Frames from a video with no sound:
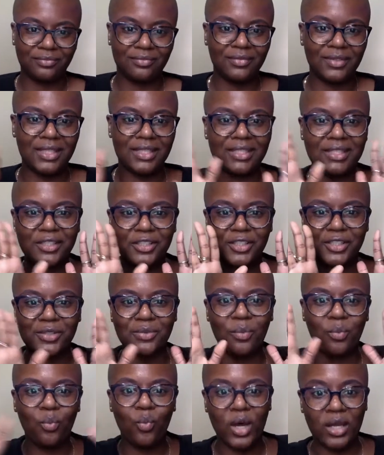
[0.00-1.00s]
this is just
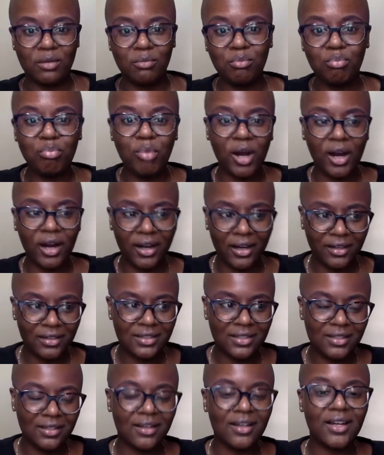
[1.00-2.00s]
one part
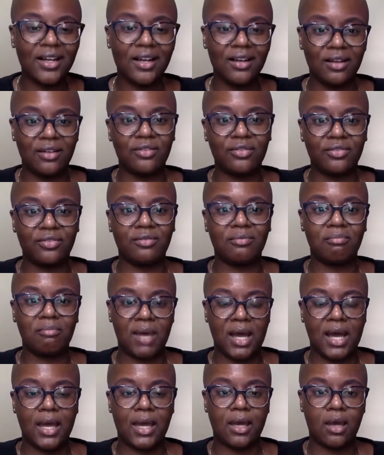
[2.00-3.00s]
of
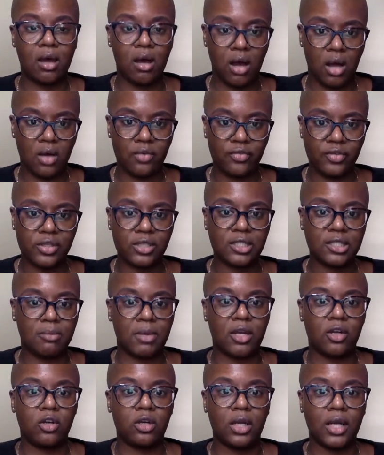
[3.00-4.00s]
my office and my
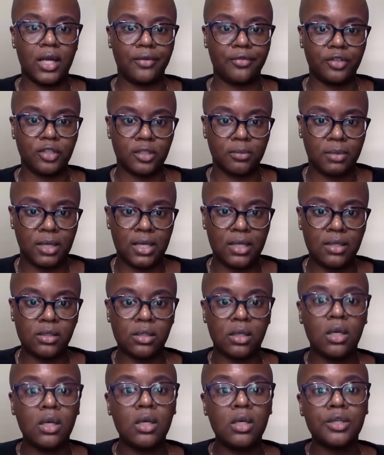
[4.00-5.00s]
creative space.
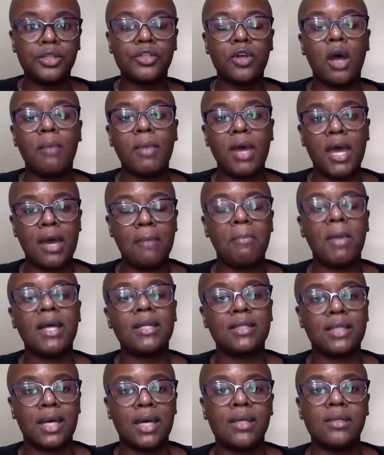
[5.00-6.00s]
So I'm at my
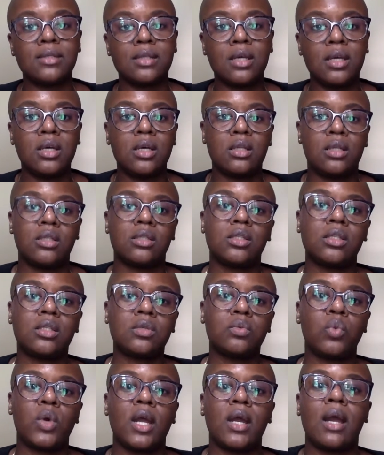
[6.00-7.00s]
desk. This is
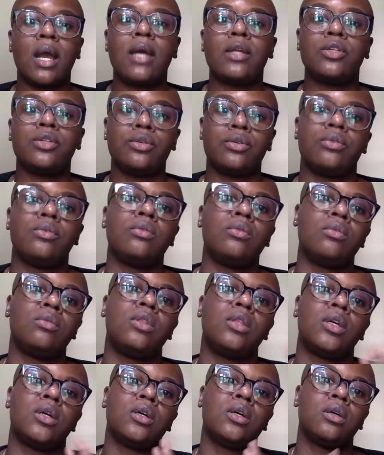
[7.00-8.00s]
where I do
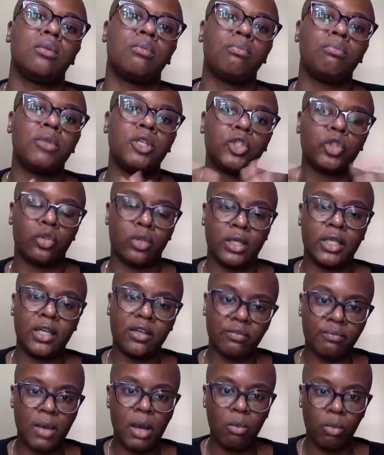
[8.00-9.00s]
the majority of
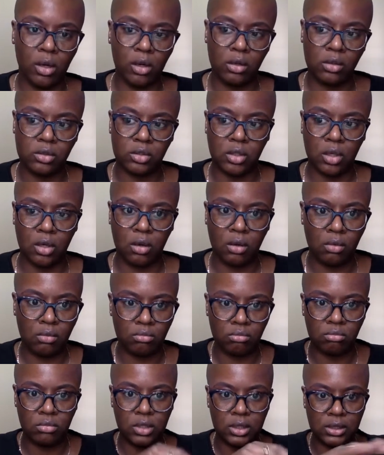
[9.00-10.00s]
my work. So
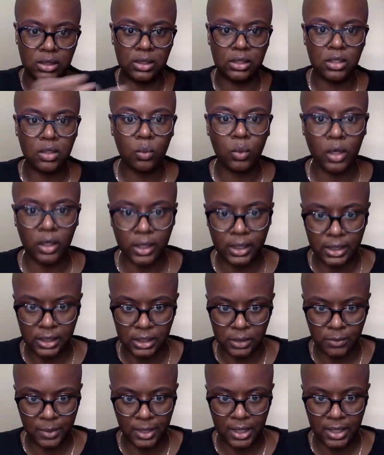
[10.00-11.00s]
this is the working
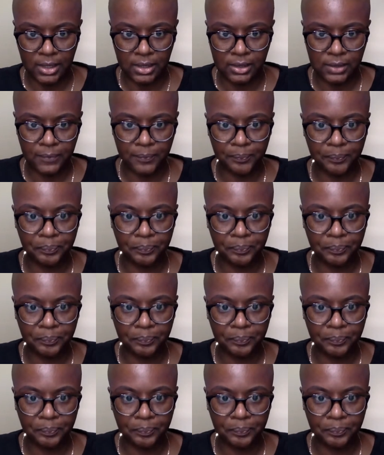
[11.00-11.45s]
space.